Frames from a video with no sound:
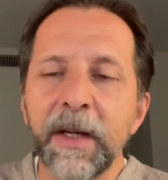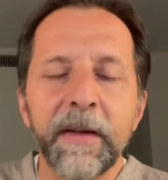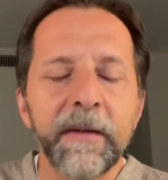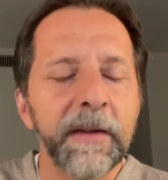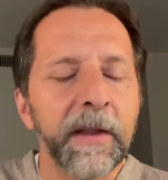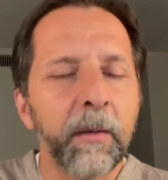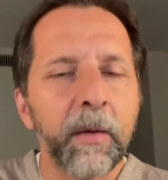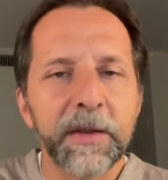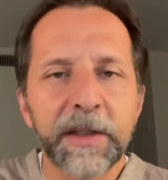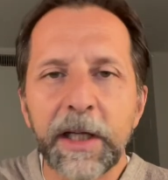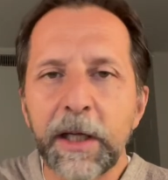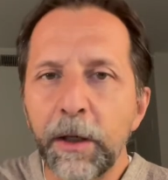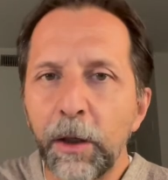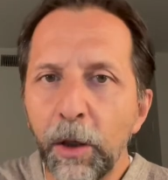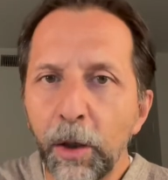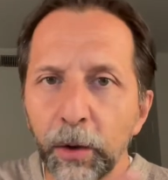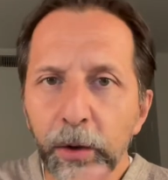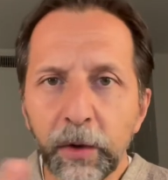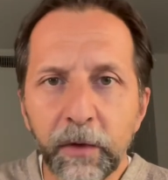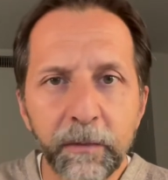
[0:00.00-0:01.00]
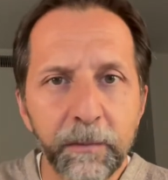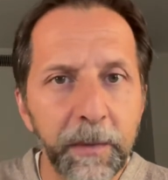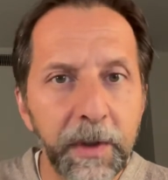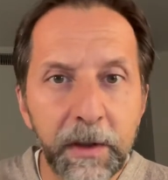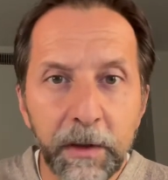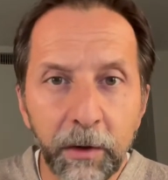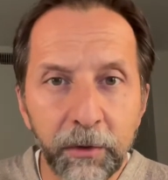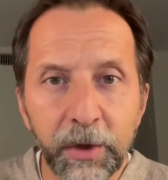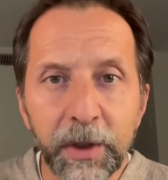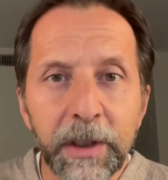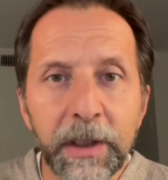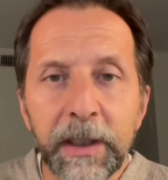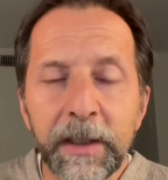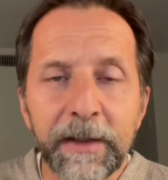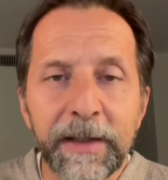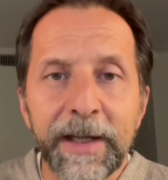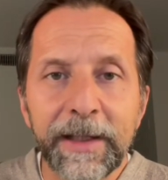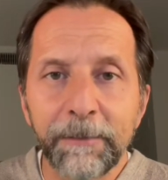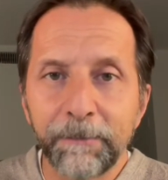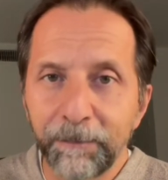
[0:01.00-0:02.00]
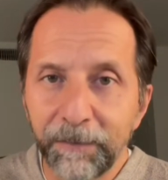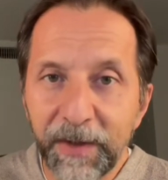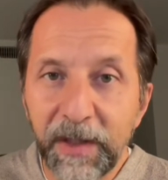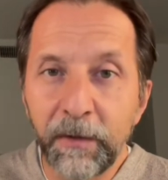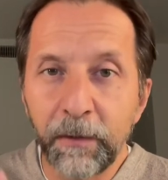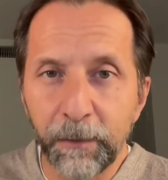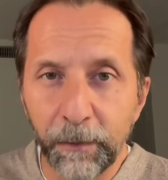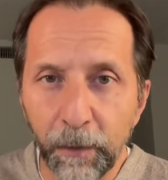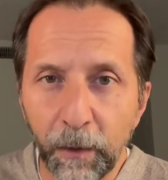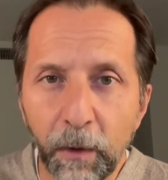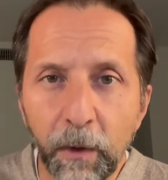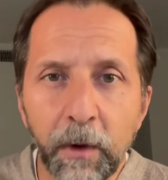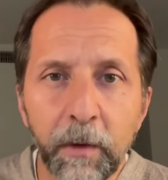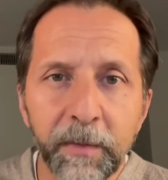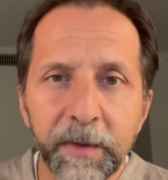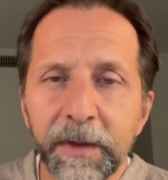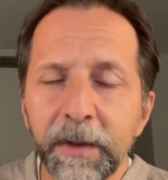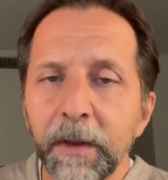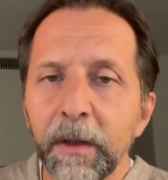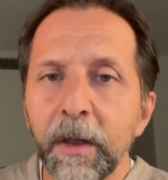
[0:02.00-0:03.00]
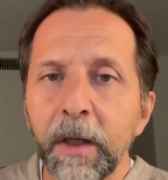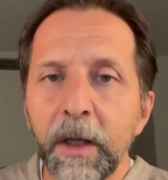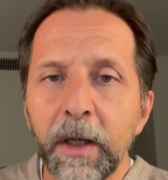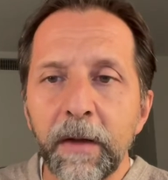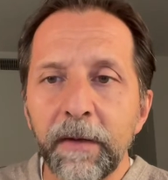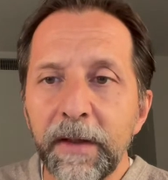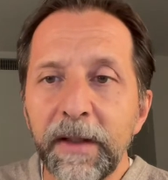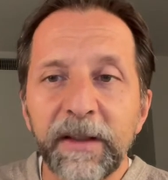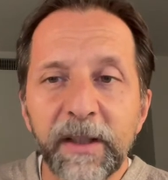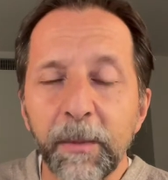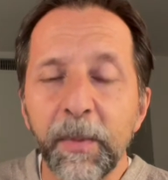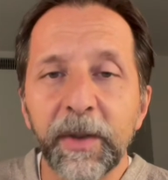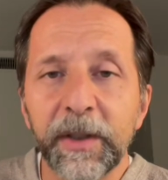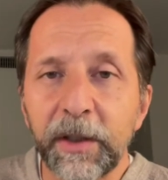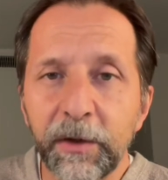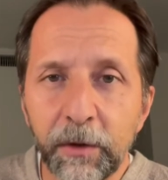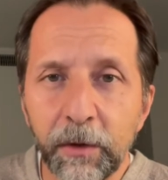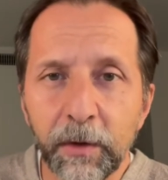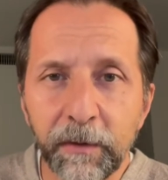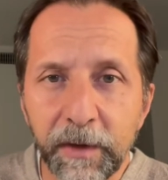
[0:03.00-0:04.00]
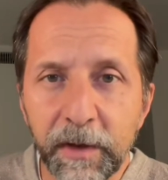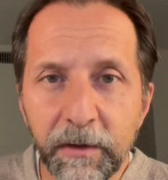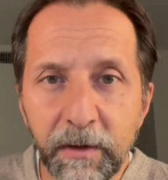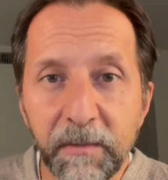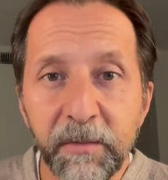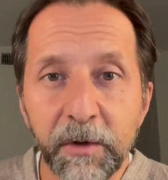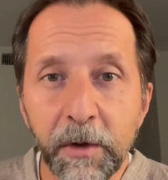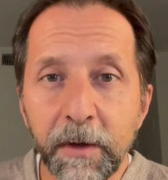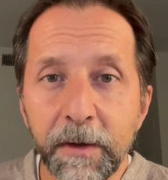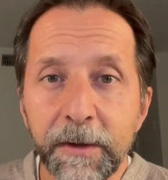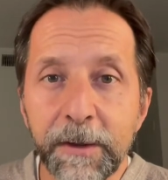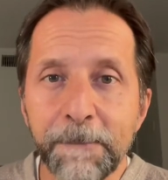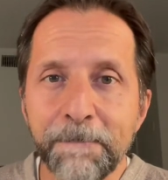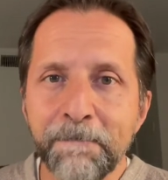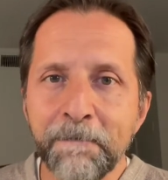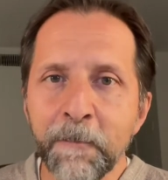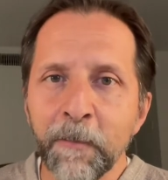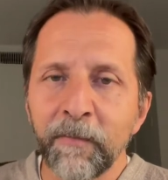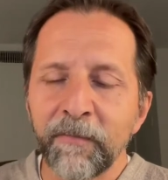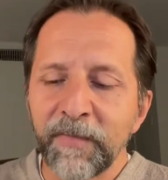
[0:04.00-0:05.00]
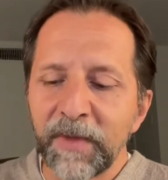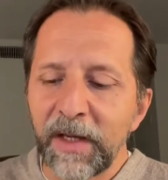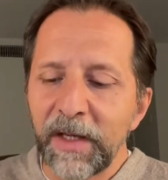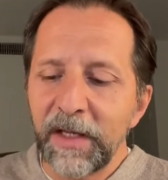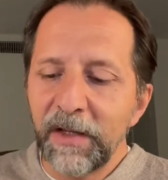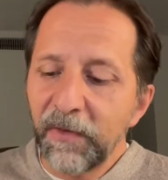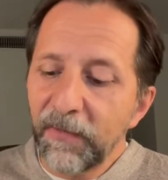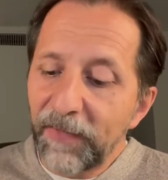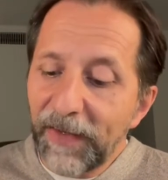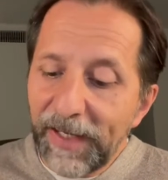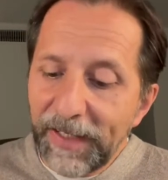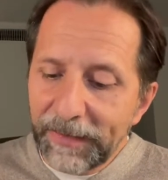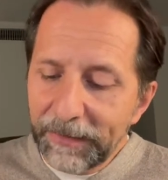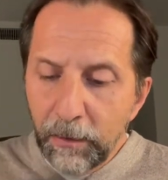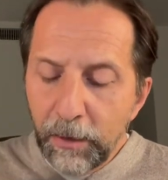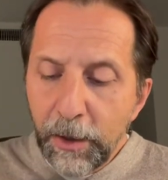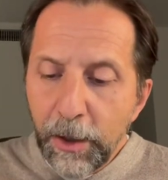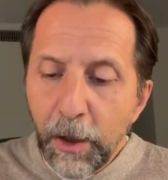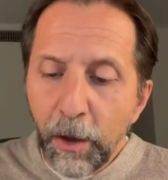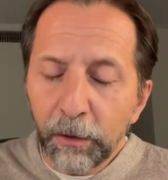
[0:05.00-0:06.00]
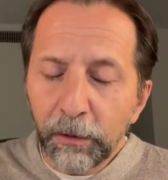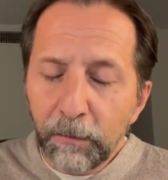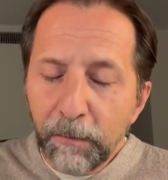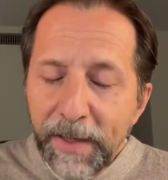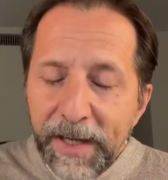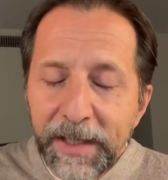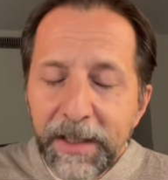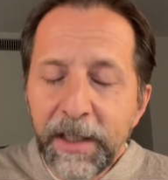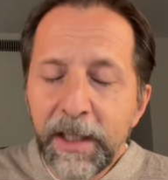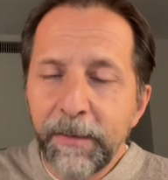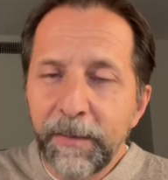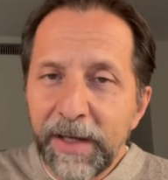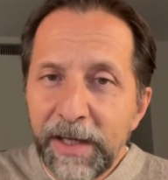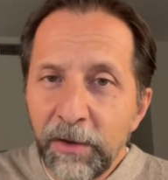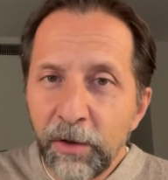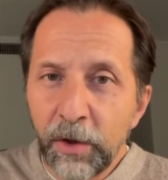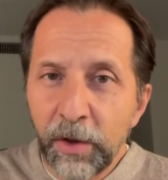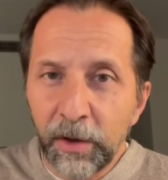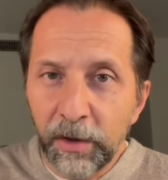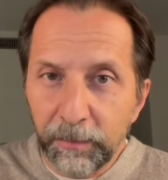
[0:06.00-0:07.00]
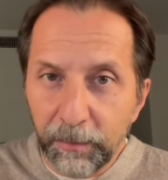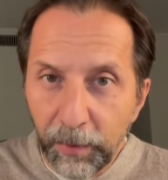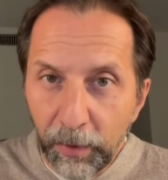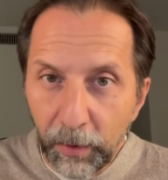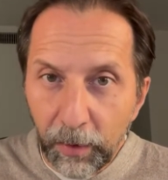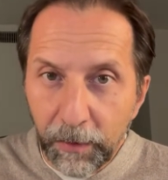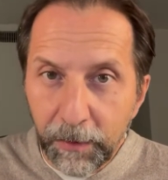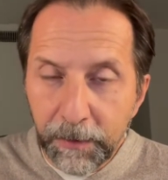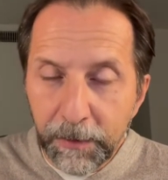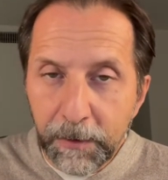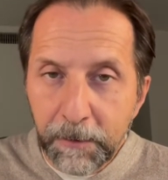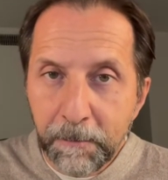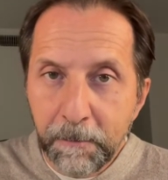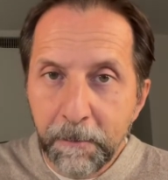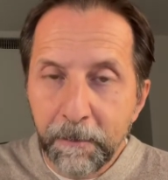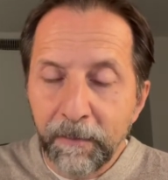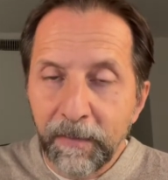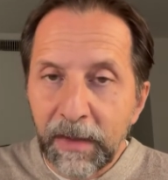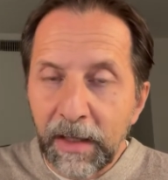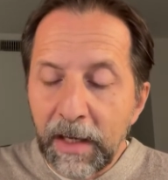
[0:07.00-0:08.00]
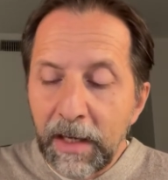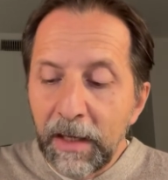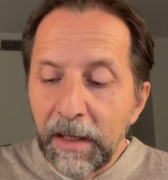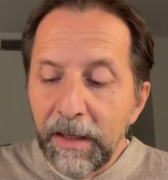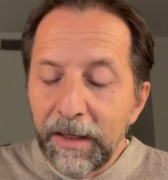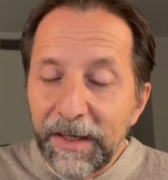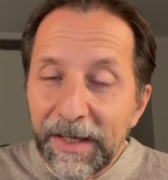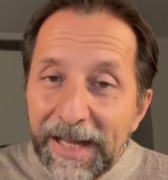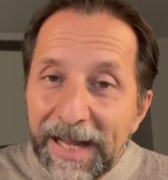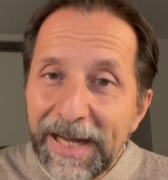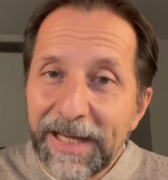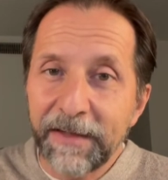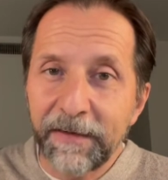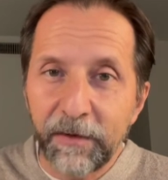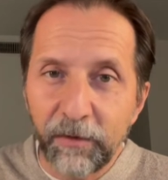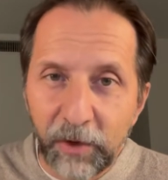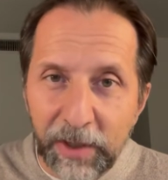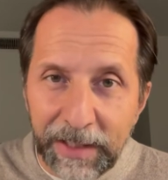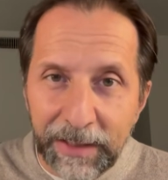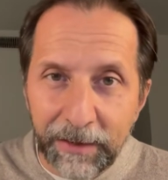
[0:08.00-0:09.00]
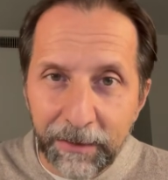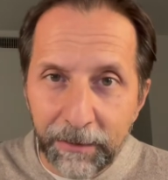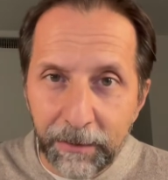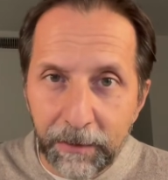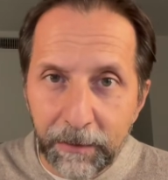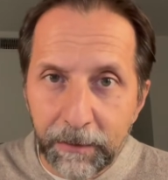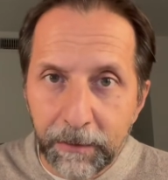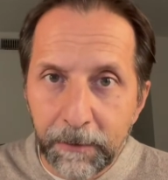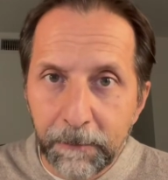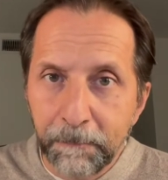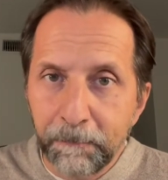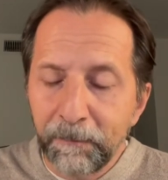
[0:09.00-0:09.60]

there was a lot of misogyny that informed uh, the interpretation of the scriptures. In fact, not many ancient books, like the Genesis,